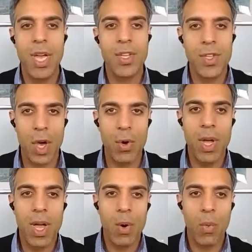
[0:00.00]
So
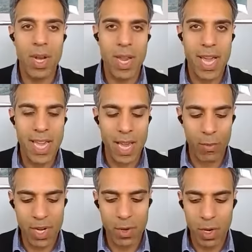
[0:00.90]
when
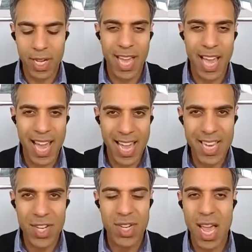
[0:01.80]
you're looking at
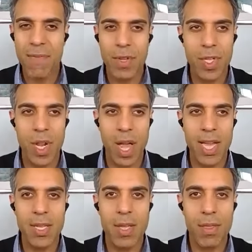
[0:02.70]
each and every
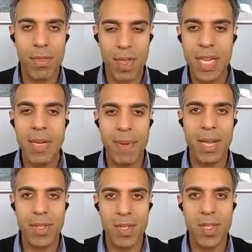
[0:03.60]
slide, think
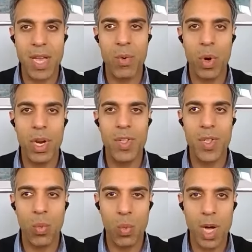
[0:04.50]
about and say, what is
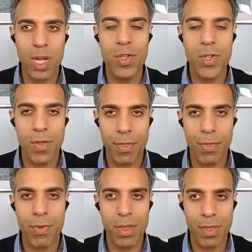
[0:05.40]
the 1 to
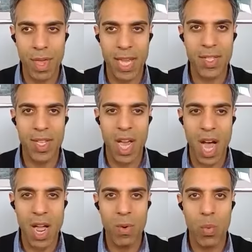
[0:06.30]
3 things that
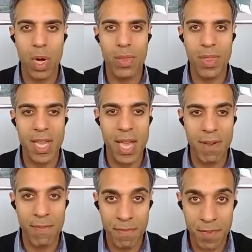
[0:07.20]
I want the
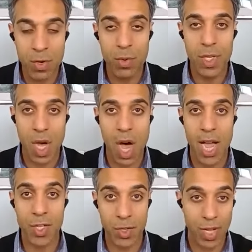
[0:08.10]
viewer's
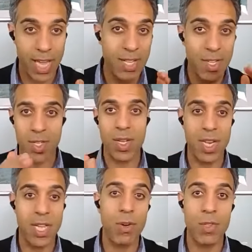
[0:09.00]
eyes to
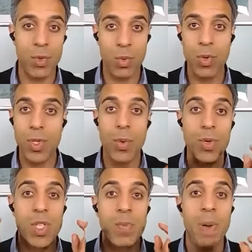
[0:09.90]
instantly go towards or
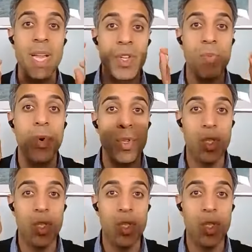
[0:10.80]
spend more